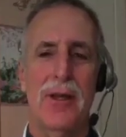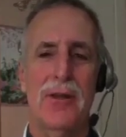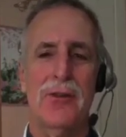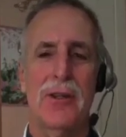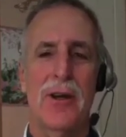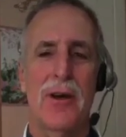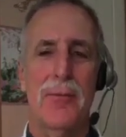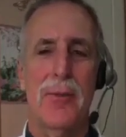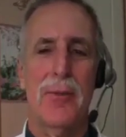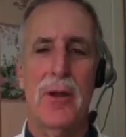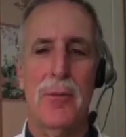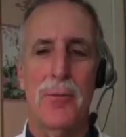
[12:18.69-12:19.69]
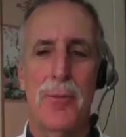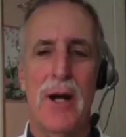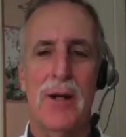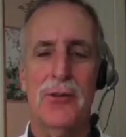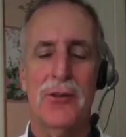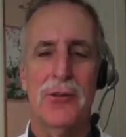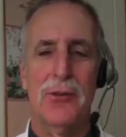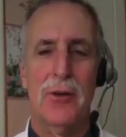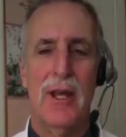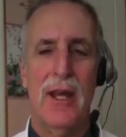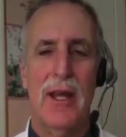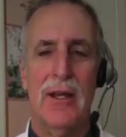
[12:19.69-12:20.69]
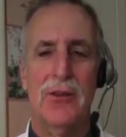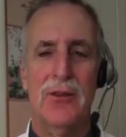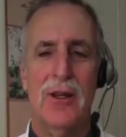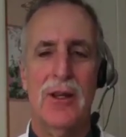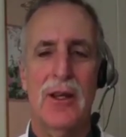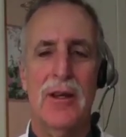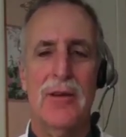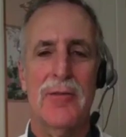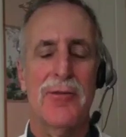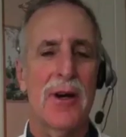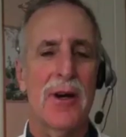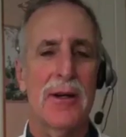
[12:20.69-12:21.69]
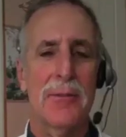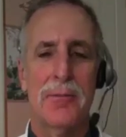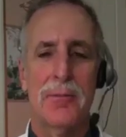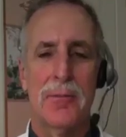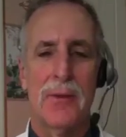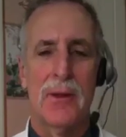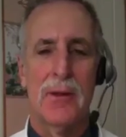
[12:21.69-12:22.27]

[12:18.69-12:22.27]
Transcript: of things that come in boxes or cans, they give uh,